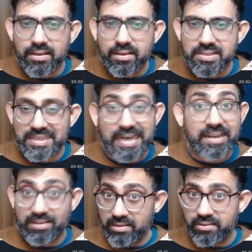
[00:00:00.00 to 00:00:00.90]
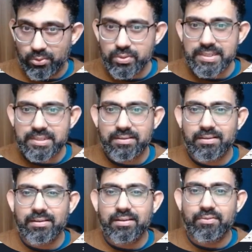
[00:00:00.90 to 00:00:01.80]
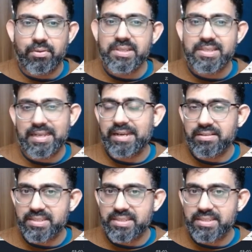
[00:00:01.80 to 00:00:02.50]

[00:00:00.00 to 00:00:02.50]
select clear rules from the selected